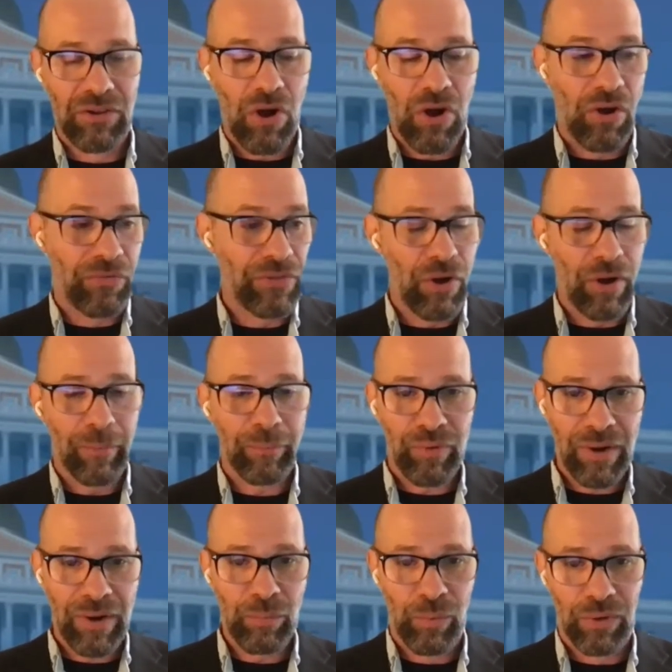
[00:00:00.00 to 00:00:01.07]
on the
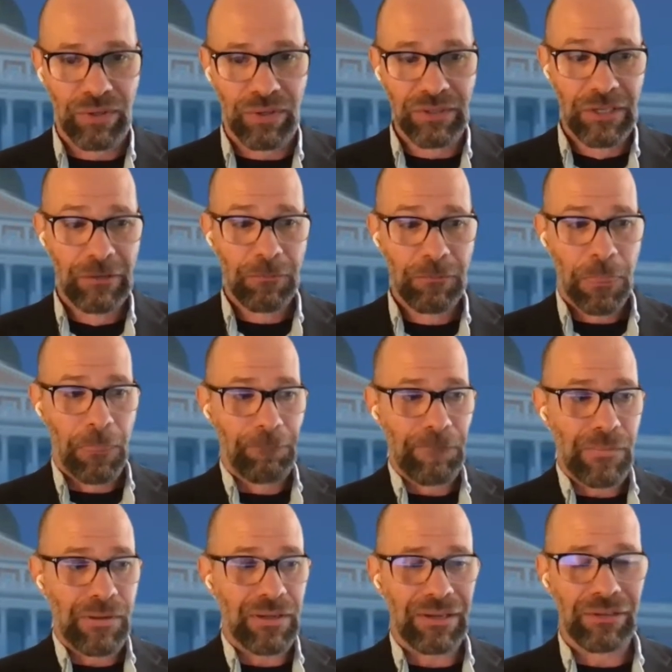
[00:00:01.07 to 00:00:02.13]
on-prem world,
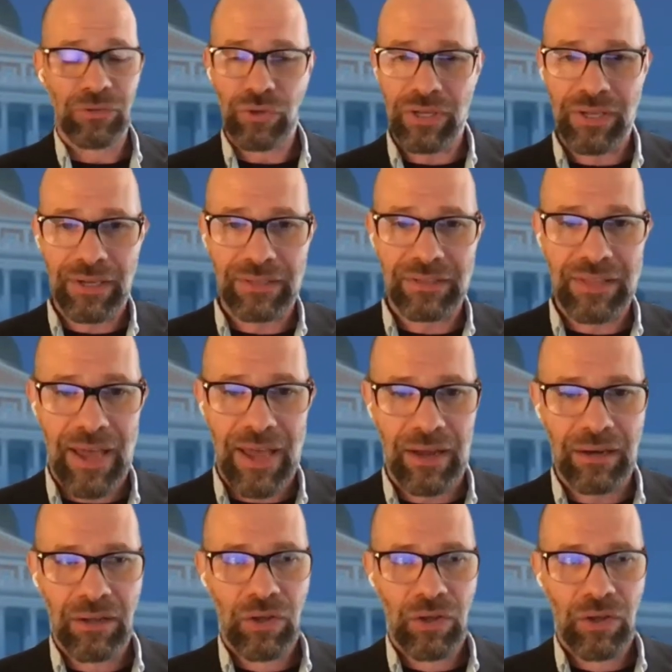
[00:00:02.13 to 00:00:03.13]
and kind of looking at that